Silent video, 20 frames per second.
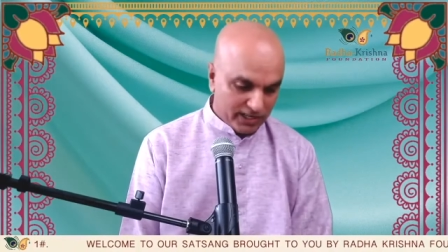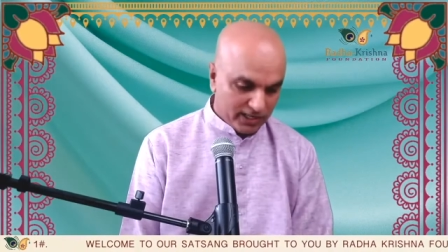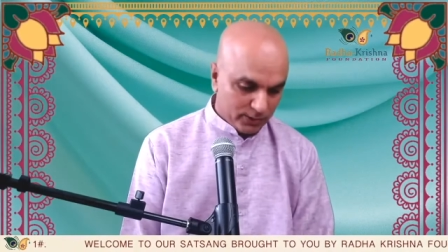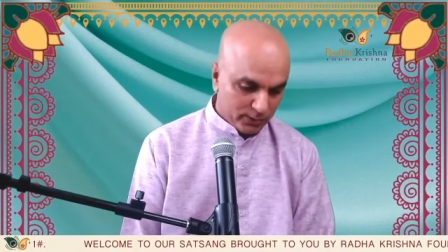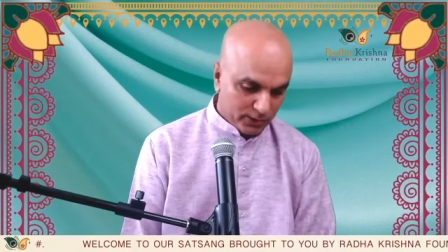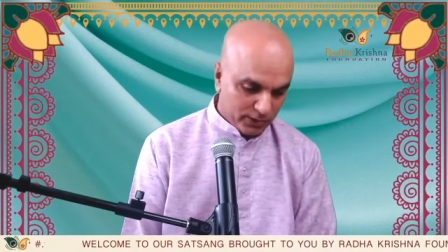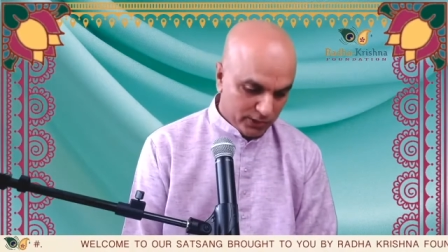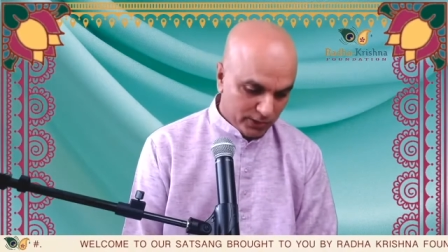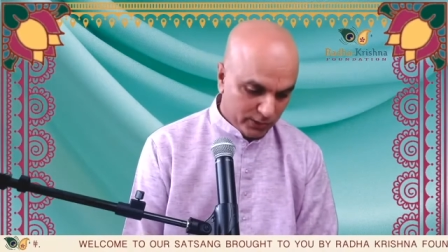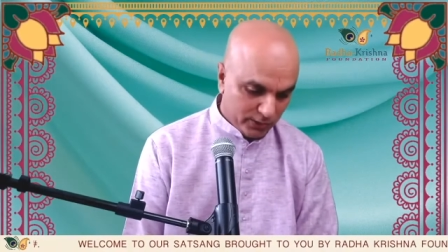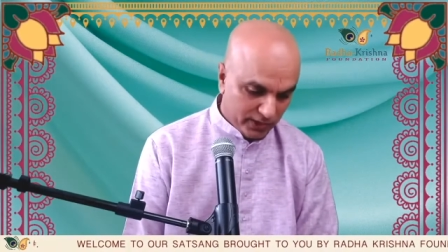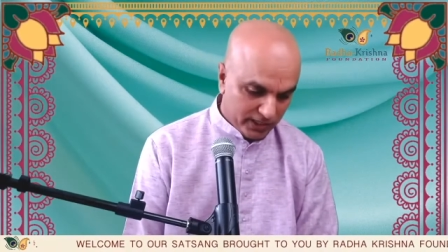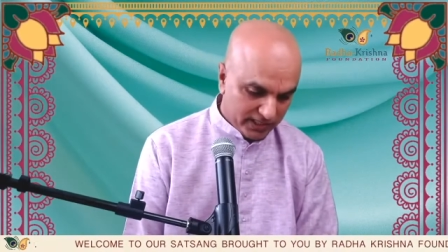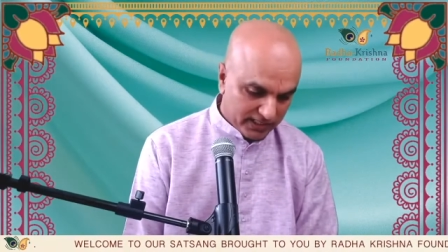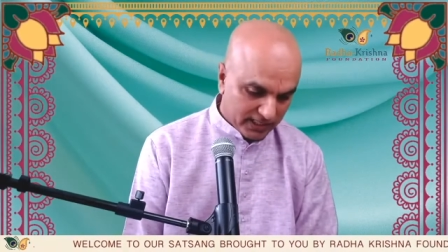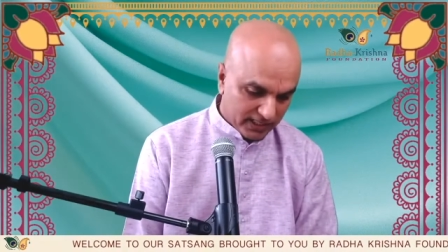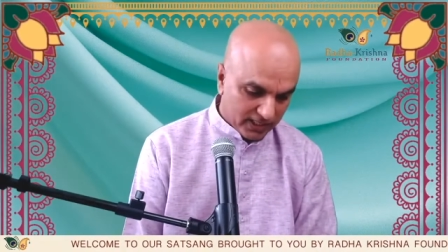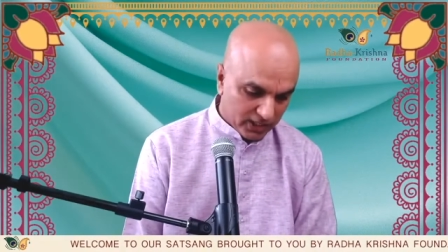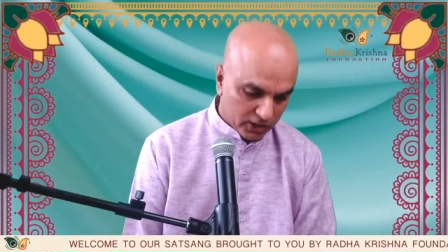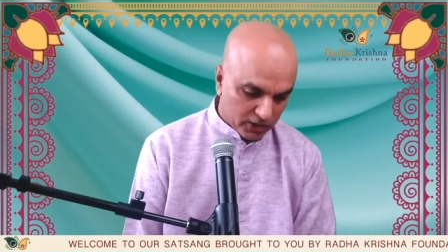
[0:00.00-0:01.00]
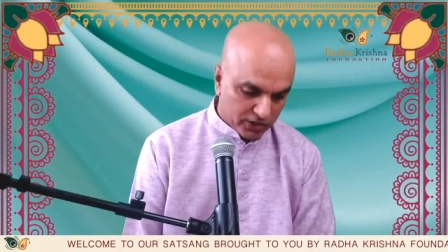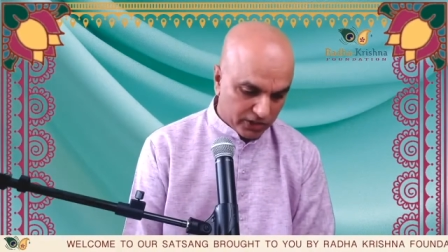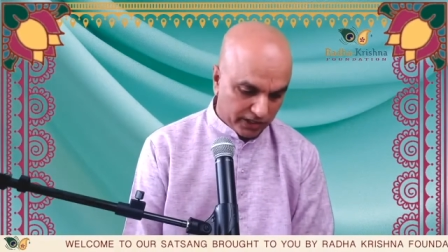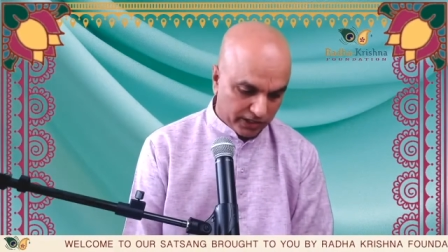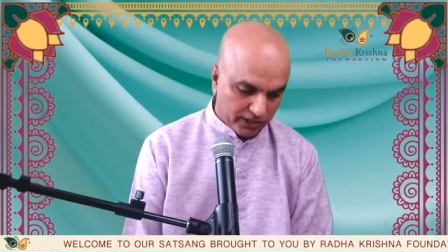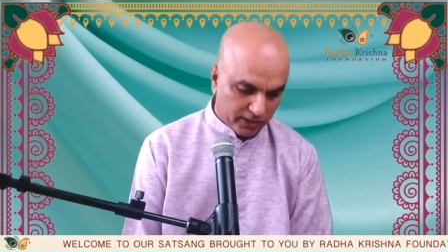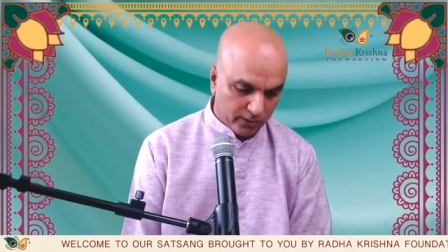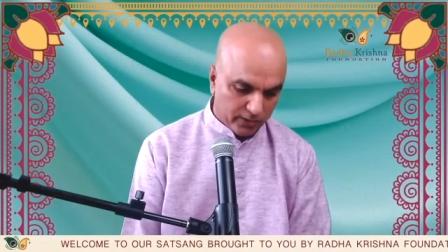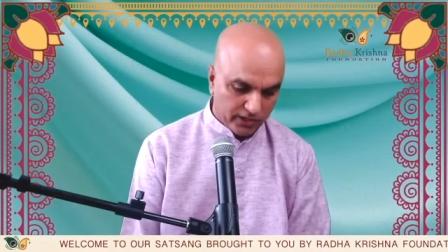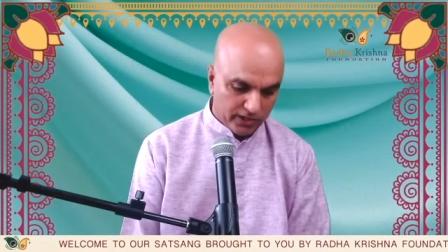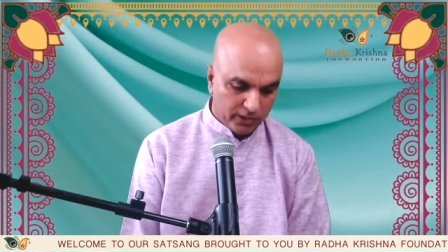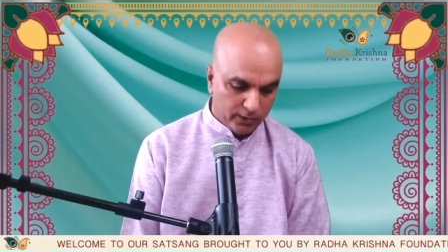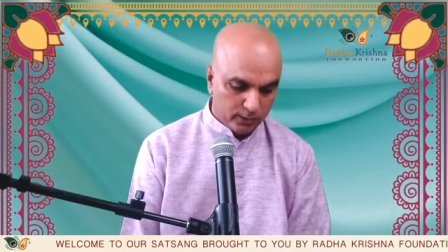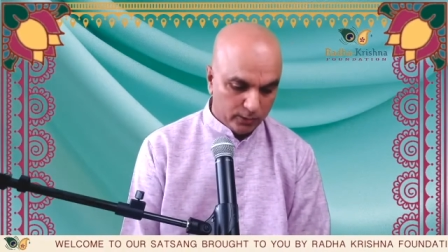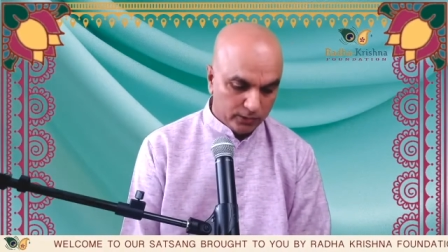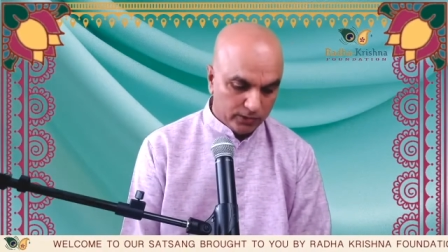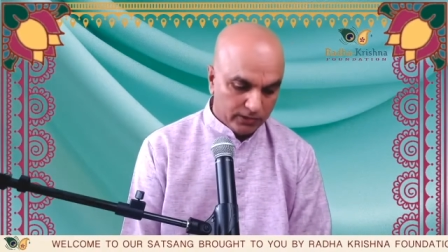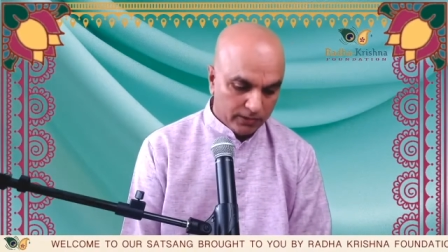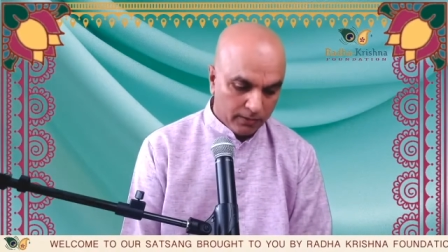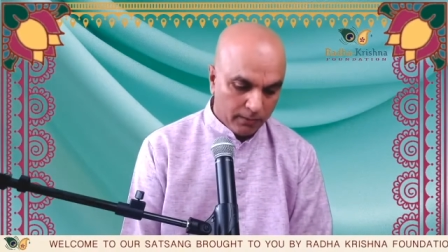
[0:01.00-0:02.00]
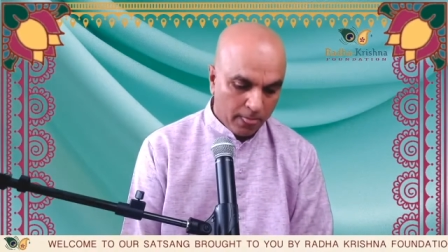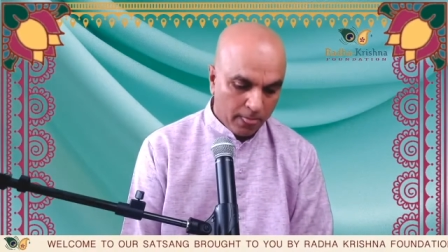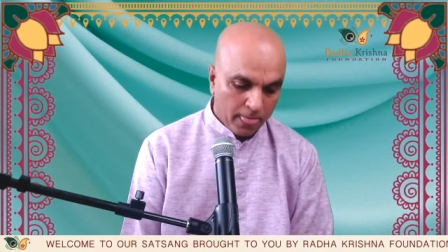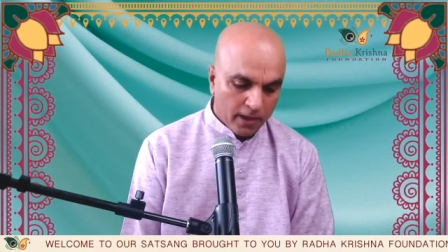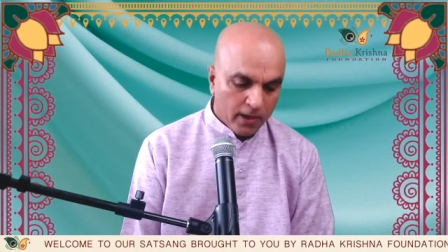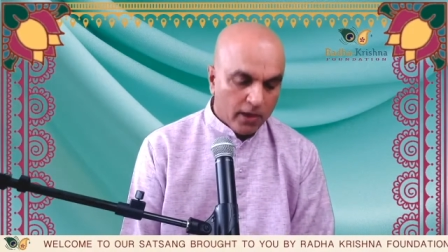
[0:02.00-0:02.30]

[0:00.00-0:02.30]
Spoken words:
So here's what you do. Here's a little trick you can use.